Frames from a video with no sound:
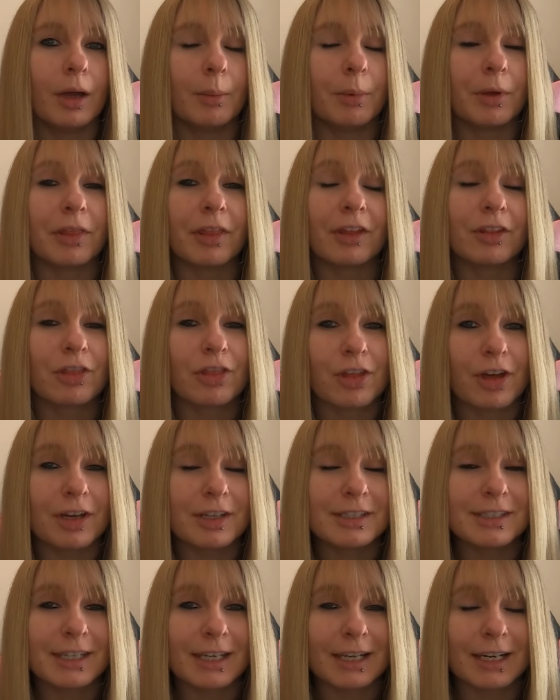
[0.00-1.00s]
But then
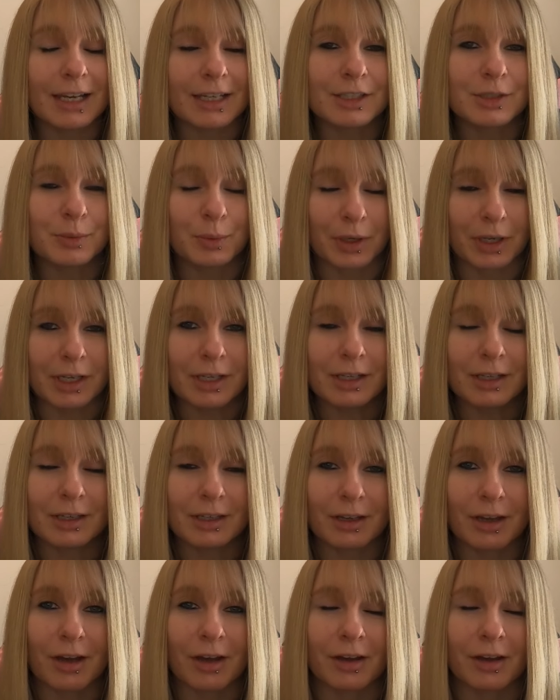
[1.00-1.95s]
Thursday last week,